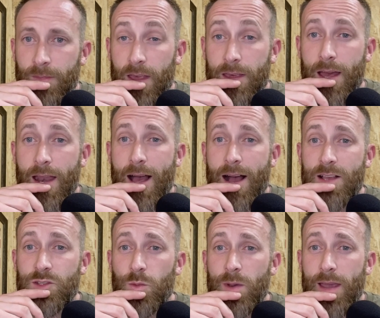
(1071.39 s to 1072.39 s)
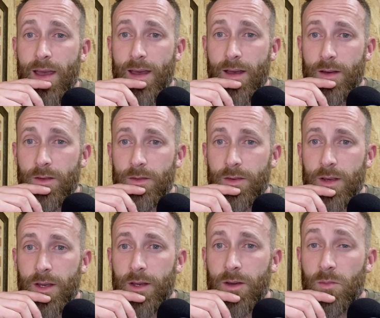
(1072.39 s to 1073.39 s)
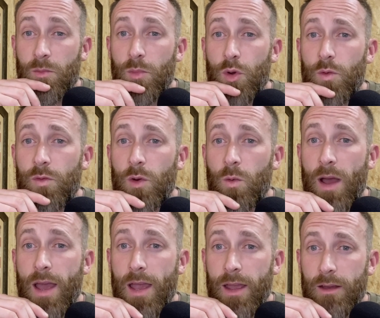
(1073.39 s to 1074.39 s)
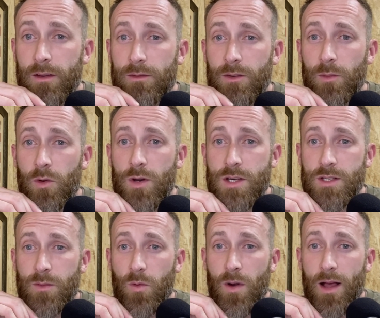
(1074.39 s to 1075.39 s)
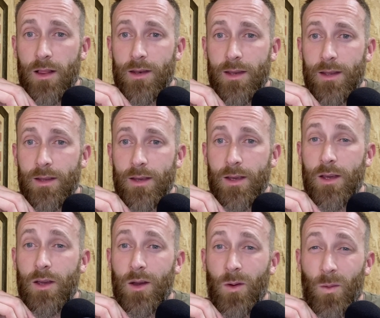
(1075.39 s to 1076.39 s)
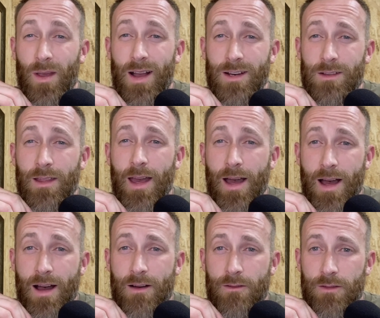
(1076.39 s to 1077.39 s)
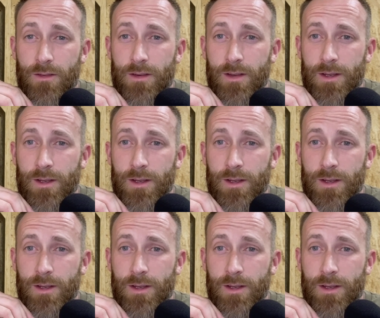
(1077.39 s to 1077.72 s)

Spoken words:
Yet as we have moved away from Christian morality, we actually have